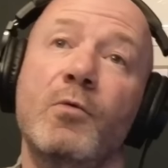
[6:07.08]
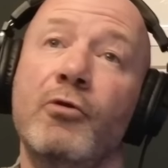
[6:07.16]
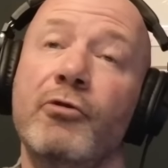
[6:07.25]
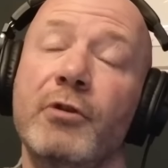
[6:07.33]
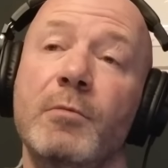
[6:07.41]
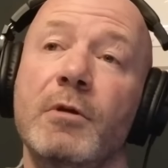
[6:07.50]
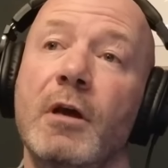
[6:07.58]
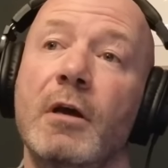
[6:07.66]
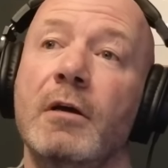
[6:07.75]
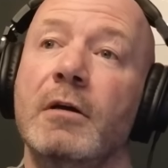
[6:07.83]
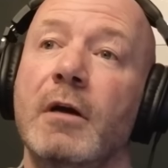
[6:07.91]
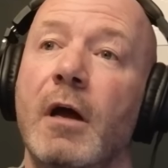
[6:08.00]
worried me,
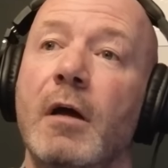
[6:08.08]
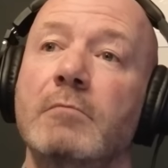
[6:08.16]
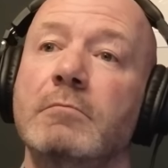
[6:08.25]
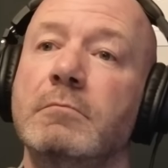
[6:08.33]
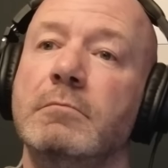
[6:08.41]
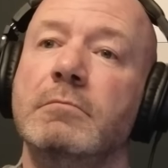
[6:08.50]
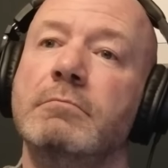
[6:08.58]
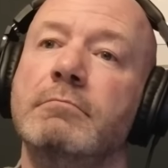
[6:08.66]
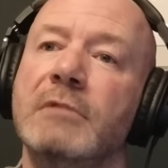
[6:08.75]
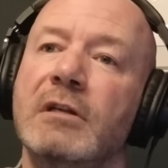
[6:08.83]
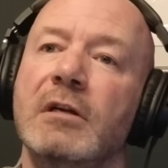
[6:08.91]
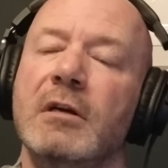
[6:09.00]
yeah. Um,
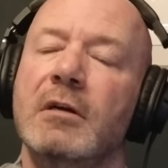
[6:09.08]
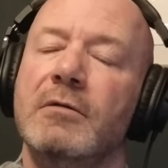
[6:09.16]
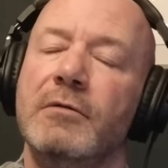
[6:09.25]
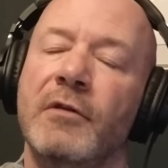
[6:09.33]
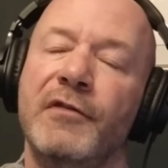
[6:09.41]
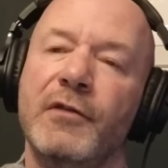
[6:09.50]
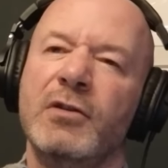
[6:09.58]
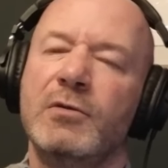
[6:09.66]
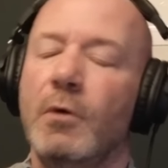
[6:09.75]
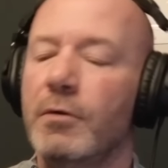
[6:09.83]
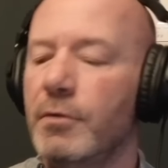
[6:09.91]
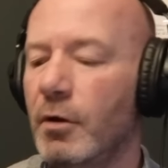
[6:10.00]
the
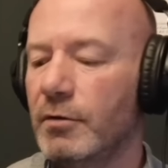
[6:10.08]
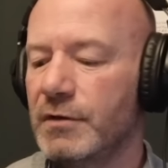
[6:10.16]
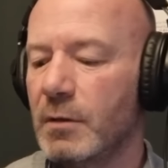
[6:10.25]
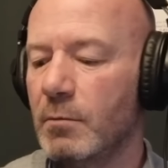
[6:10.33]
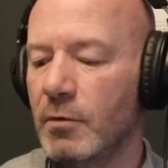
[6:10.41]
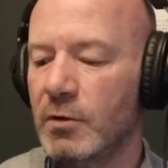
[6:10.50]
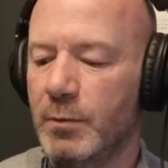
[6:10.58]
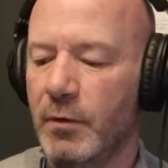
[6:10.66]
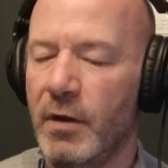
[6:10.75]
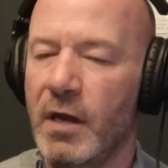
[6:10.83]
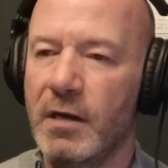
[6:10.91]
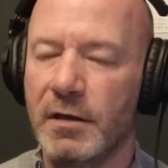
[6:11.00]
first one, not so much,
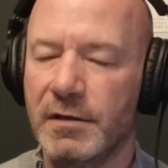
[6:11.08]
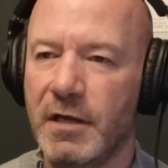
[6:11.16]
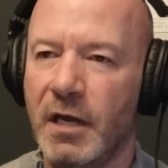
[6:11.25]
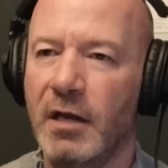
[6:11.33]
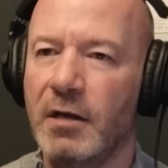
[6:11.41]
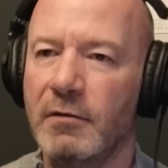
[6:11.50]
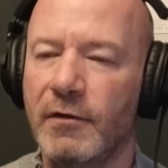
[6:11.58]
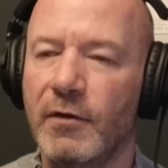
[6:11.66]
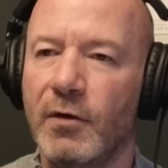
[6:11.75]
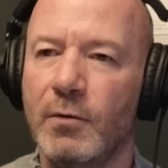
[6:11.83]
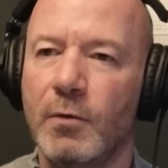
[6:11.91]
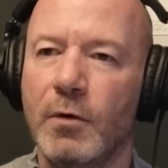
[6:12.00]
but then the second and
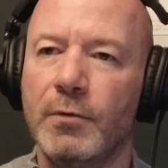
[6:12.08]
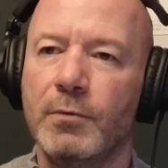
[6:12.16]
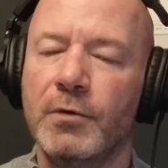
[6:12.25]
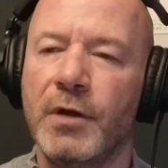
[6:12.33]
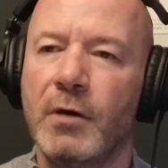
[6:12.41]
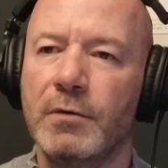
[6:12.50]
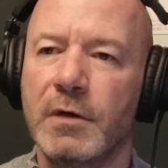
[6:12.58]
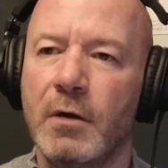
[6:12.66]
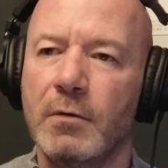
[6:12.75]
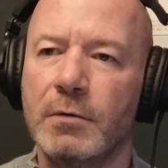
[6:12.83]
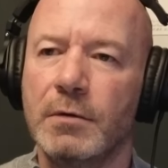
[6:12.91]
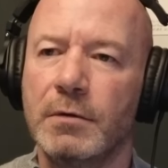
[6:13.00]
third one, without
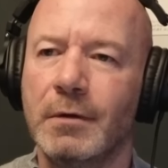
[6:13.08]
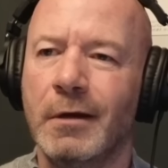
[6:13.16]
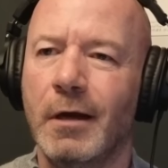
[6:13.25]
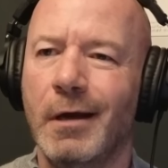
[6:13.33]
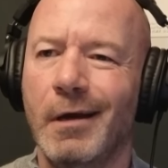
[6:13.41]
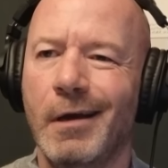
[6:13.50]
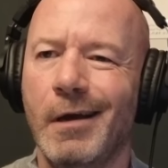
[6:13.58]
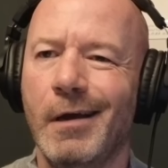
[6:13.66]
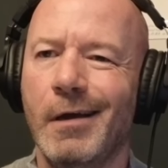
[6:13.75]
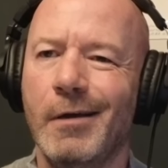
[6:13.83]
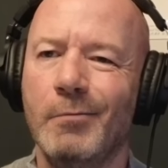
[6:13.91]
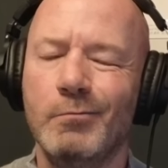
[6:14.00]
doubt.
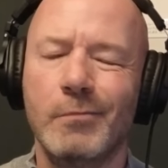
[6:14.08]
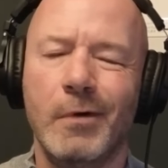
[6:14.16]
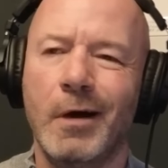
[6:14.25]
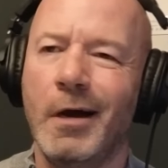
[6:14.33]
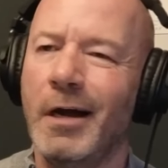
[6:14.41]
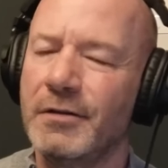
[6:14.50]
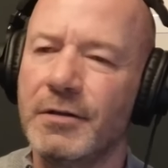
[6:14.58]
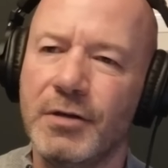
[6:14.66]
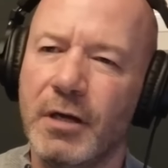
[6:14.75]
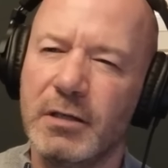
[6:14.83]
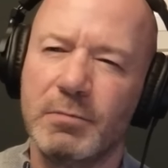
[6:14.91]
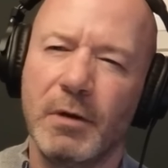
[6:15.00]
Um, I had to
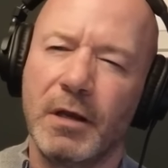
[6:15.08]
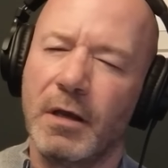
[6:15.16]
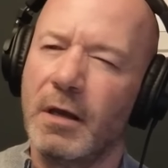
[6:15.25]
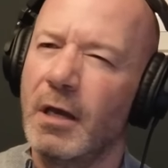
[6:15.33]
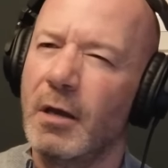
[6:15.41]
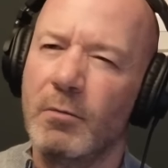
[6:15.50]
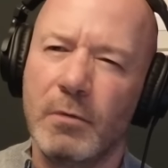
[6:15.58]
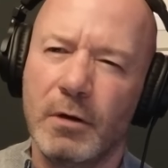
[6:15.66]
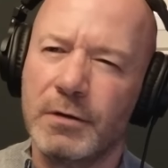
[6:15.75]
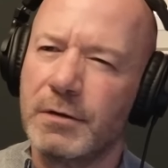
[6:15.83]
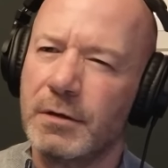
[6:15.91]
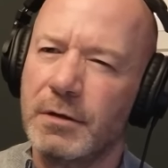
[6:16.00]
change my game,
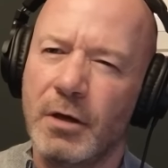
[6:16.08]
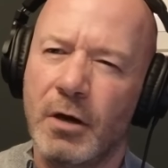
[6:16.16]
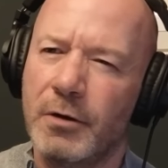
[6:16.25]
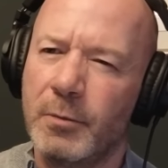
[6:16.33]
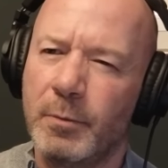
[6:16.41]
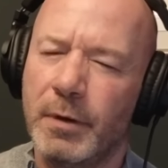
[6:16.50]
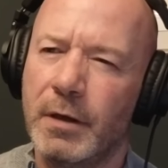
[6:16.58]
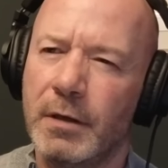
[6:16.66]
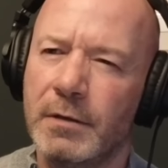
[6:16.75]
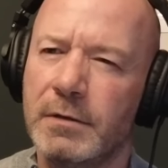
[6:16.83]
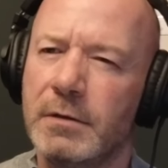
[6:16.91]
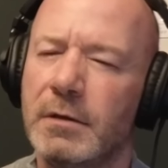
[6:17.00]
lost a yard of
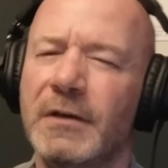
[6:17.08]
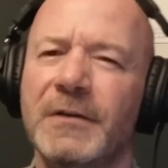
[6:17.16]
pace.